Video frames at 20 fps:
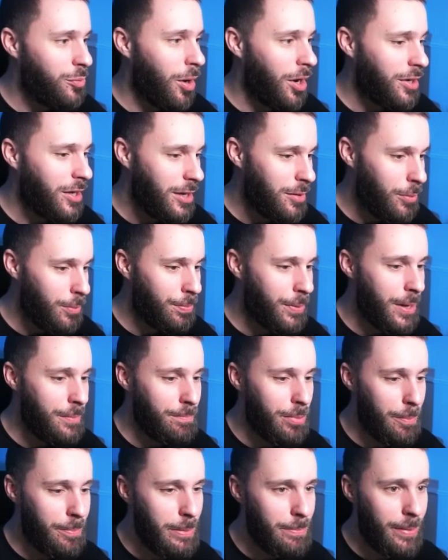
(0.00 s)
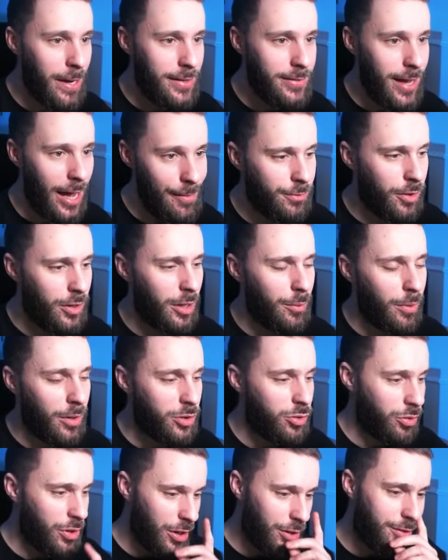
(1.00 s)
Wuggy. We're playing Puppy Playtime. Throw that
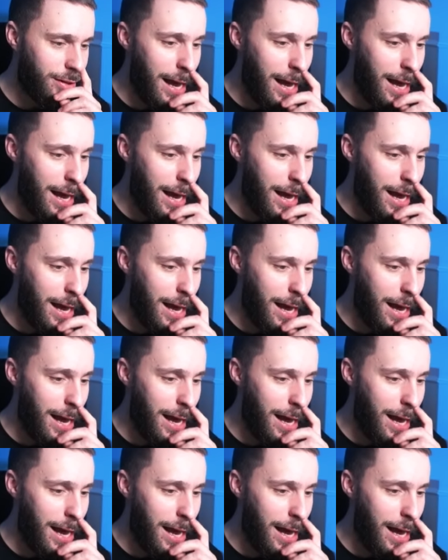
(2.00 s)
Wugtrio